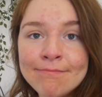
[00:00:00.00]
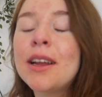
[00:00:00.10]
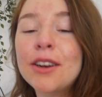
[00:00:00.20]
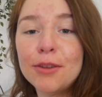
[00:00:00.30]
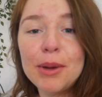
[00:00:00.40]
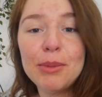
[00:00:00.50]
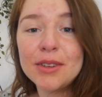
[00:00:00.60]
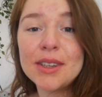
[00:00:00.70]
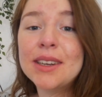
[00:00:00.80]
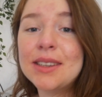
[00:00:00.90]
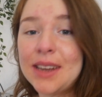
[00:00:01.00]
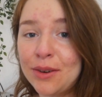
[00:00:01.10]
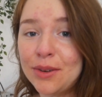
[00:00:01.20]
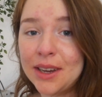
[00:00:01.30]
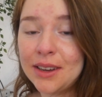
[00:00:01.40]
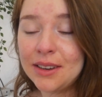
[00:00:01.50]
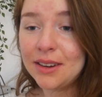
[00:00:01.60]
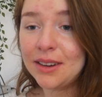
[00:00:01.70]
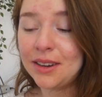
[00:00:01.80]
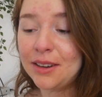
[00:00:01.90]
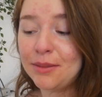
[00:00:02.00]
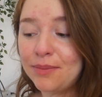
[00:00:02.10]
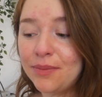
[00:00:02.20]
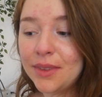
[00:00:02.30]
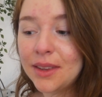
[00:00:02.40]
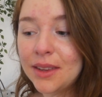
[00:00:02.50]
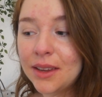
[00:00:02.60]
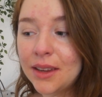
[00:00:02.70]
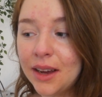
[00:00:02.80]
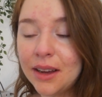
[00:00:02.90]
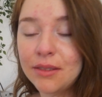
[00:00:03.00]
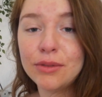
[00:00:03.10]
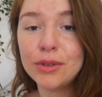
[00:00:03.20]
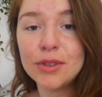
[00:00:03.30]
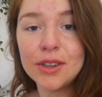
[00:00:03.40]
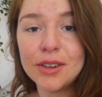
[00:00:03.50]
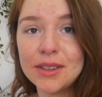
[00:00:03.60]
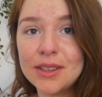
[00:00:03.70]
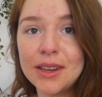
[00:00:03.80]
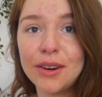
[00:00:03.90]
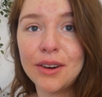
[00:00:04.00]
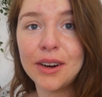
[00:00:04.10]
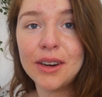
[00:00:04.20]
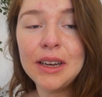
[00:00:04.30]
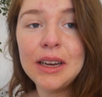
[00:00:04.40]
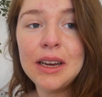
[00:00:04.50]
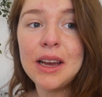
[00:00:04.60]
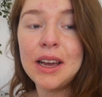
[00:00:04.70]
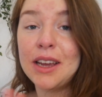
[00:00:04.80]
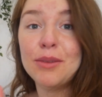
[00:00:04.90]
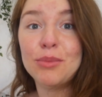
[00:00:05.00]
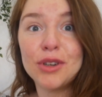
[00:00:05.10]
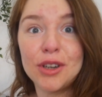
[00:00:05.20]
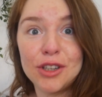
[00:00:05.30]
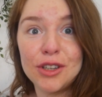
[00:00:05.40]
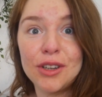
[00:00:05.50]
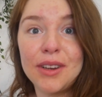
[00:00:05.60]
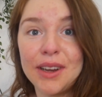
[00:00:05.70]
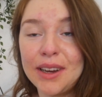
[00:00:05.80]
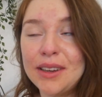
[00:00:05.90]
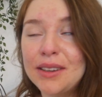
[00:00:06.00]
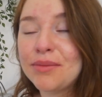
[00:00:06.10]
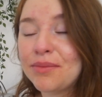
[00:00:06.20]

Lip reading: none of my music is out yet. I have a few songs that are in production, like